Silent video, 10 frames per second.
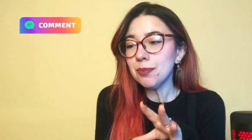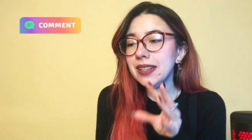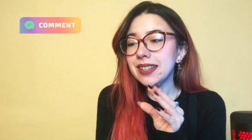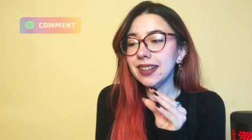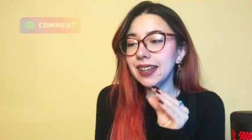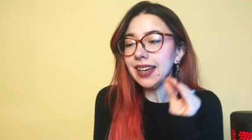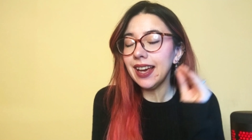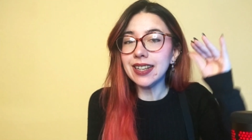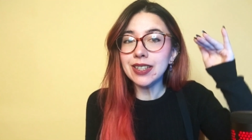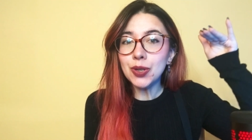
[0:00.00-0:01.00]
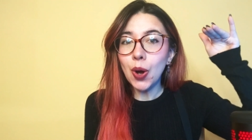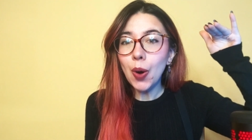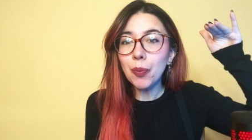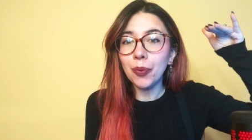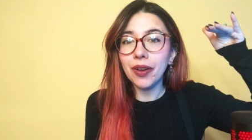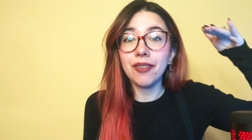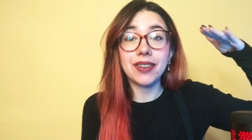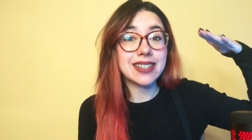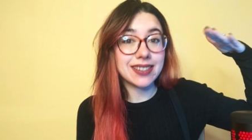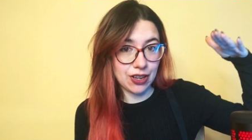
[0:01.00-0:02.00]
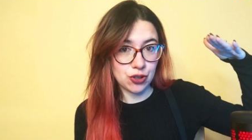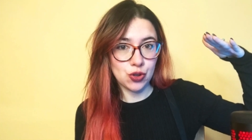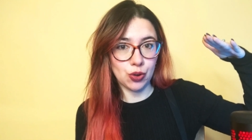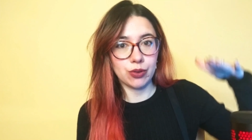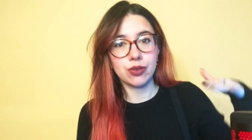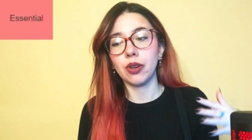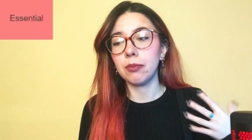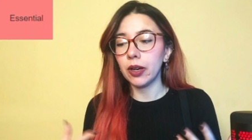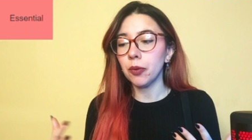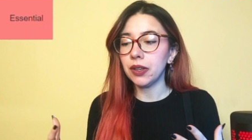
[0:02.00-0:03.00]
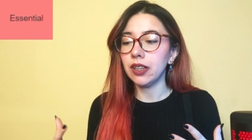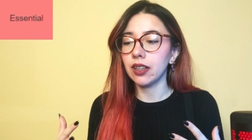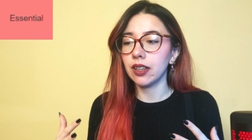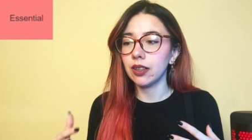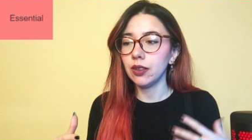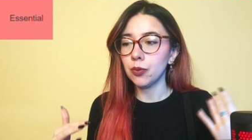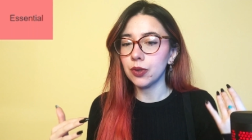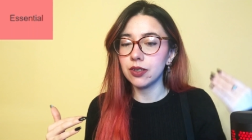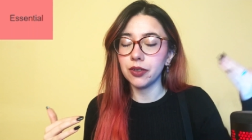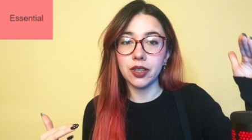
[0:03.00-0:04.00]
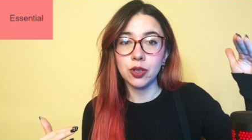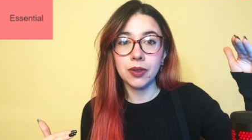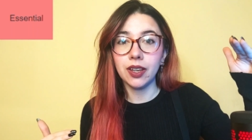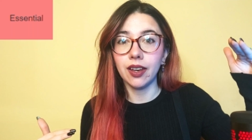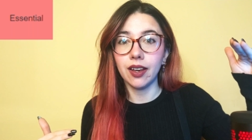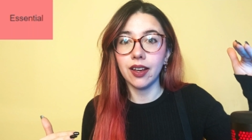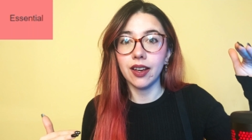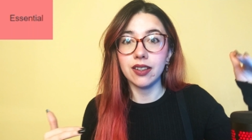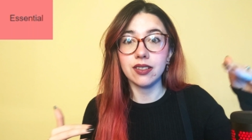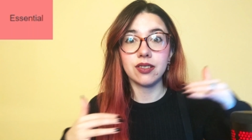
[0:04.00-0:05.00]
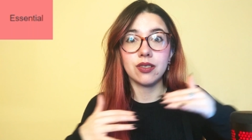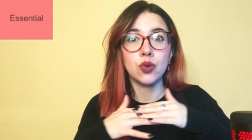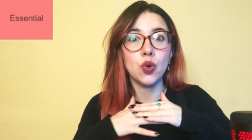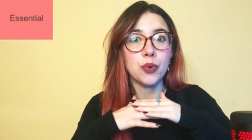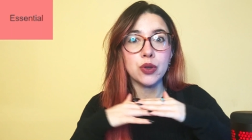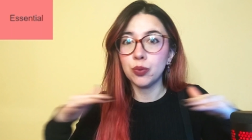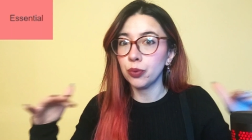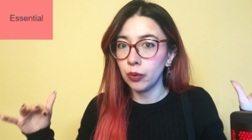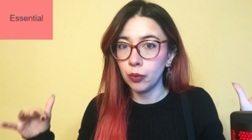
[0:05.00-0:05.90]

basically at the top we have essentials. So in my opinion, what's going to be here is super